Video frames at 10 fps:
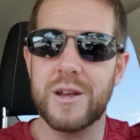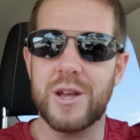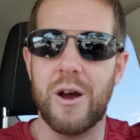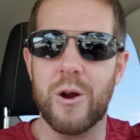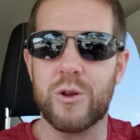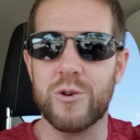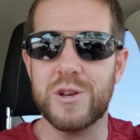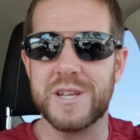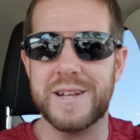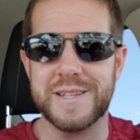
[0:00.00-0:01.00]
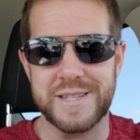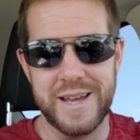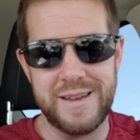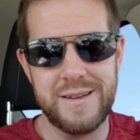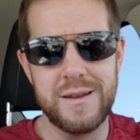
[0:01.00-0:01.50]
The article goes on to
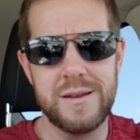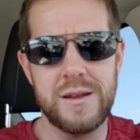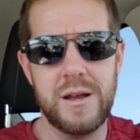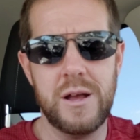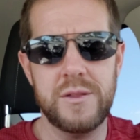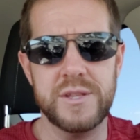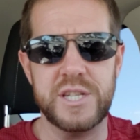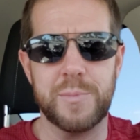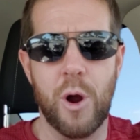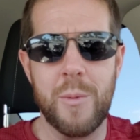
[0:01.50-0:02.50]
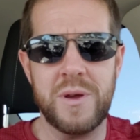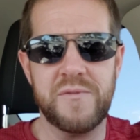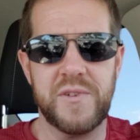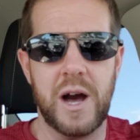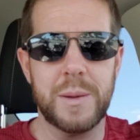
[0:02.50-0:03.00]
say, the
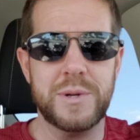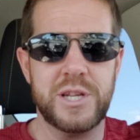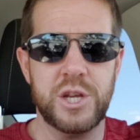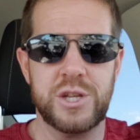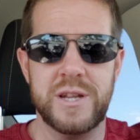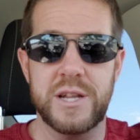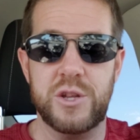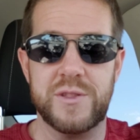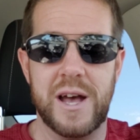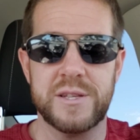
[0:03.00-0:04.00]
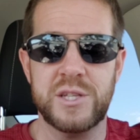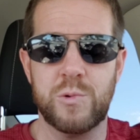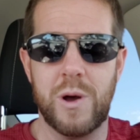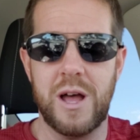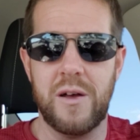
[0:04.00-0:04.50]
department filed a petition in
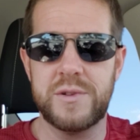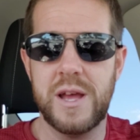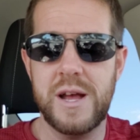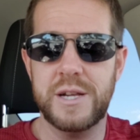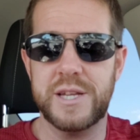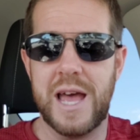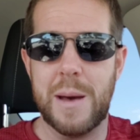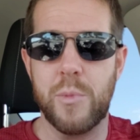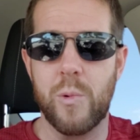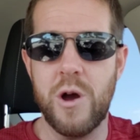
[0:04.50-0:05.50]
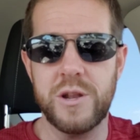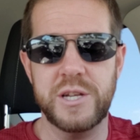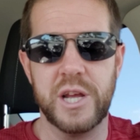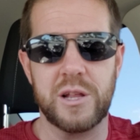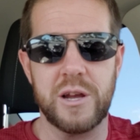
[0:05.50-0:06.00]
2012 to have
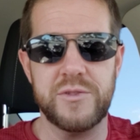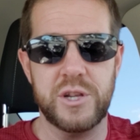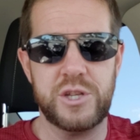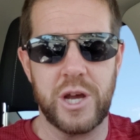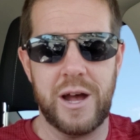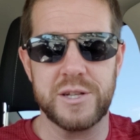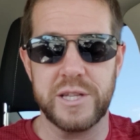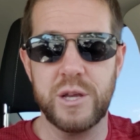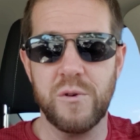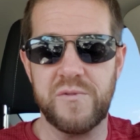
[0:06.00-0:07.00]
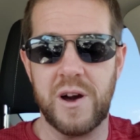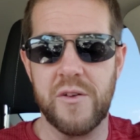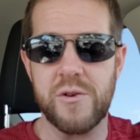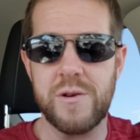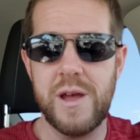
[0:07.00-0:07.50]
Marotta declare the child's legal
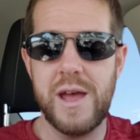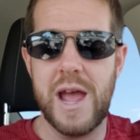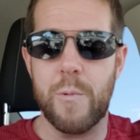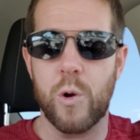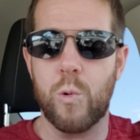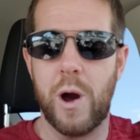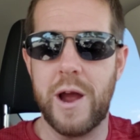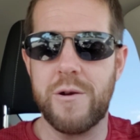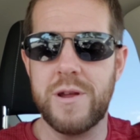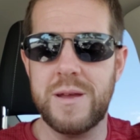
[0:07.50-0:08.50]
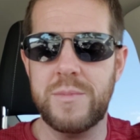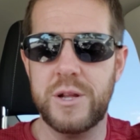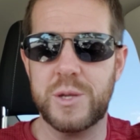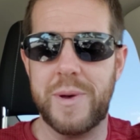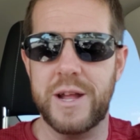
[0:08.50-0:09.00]
father and require him
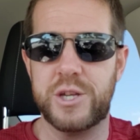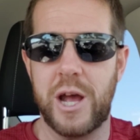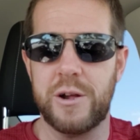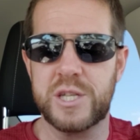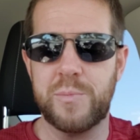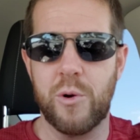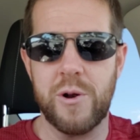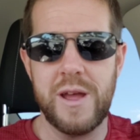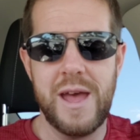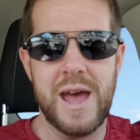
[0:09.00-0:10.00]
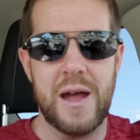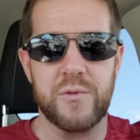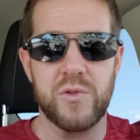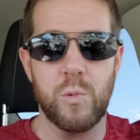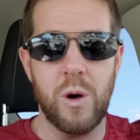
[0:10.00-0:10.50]
to pay child support
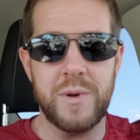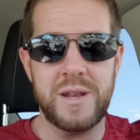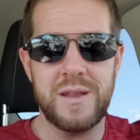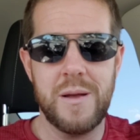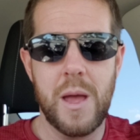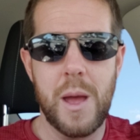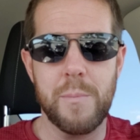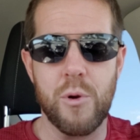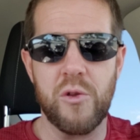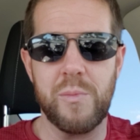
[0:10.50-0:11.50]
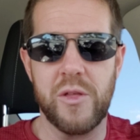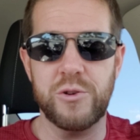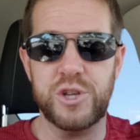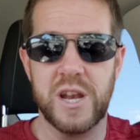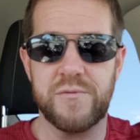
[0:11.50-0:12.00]
after the woman, birth
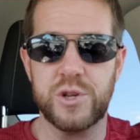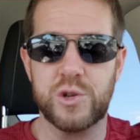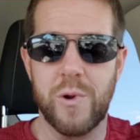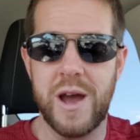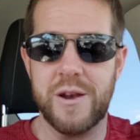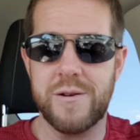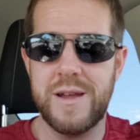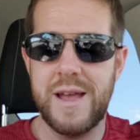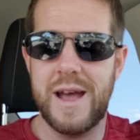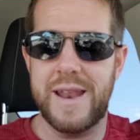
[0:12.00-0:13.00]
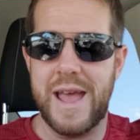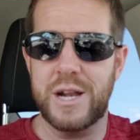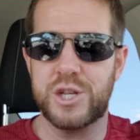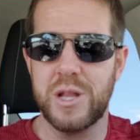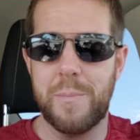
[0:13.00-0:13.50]
mother Jennifer Schreiner and
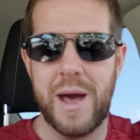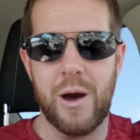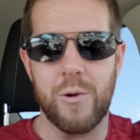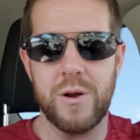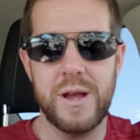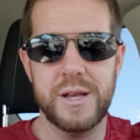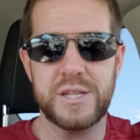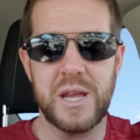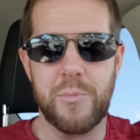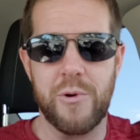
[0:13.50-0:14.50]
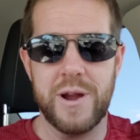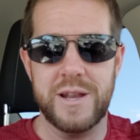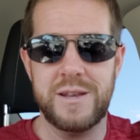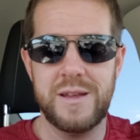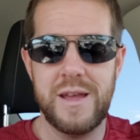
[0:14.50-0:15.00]
Angela Bauer,
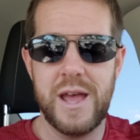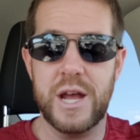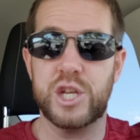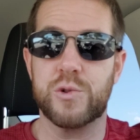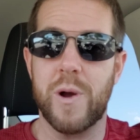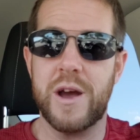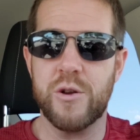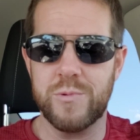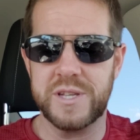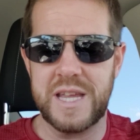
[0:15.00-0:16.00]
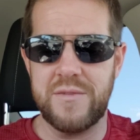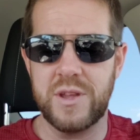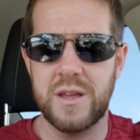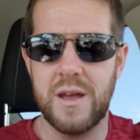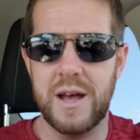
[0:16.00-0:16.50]
separated, and Schreiner
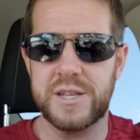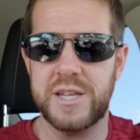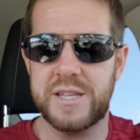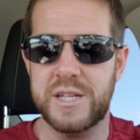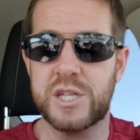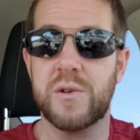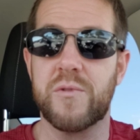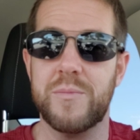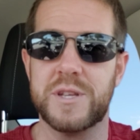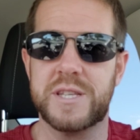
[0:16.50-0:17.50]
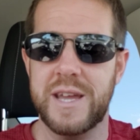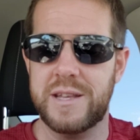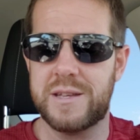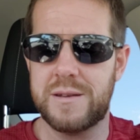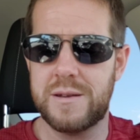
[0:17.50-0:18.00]
received assistance from the
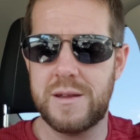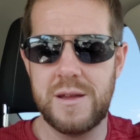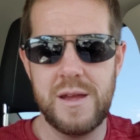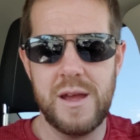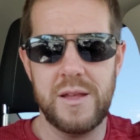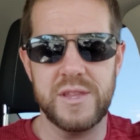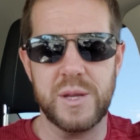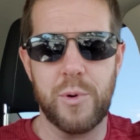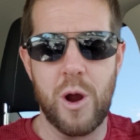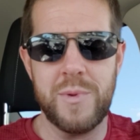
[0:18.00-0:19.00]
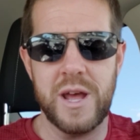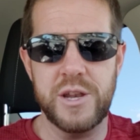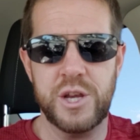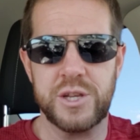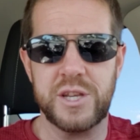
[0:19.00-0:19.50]
state. The department
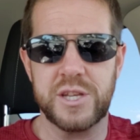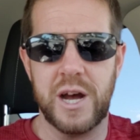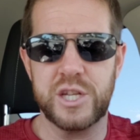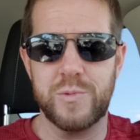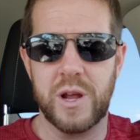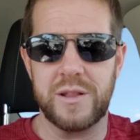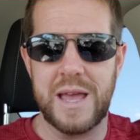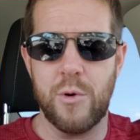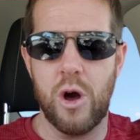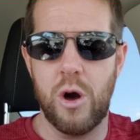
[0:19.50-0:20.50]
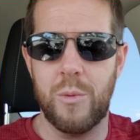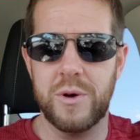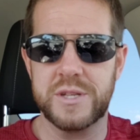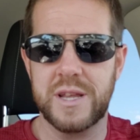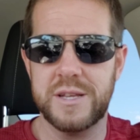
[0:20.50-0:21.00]
initially sought to reclaim
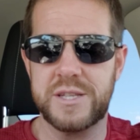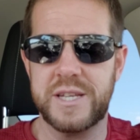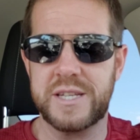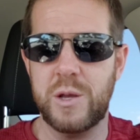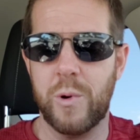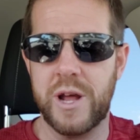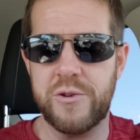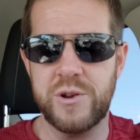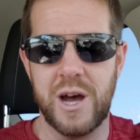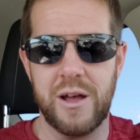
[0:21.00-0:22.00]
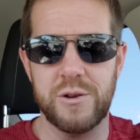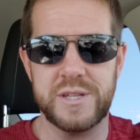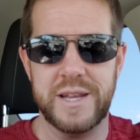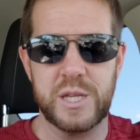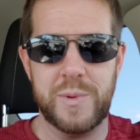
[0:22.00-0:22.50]
almost
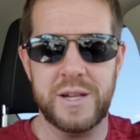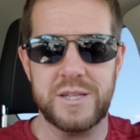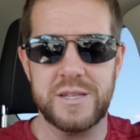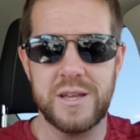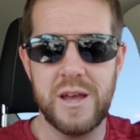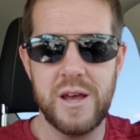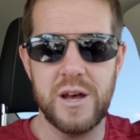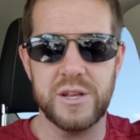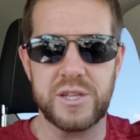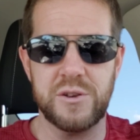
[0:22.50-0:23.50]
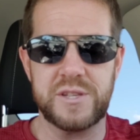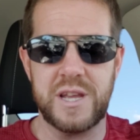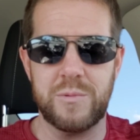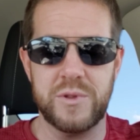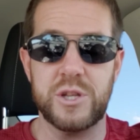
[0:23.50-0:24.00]
$6,100 in expenses
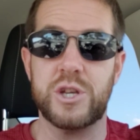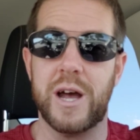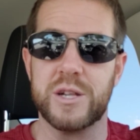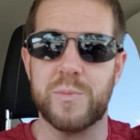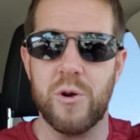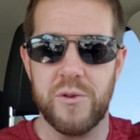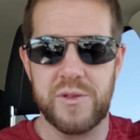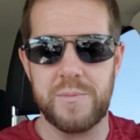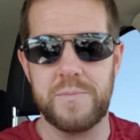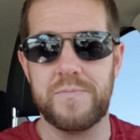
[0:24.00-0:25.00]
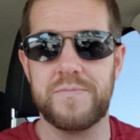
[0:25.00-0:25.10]
associated with the child's birth.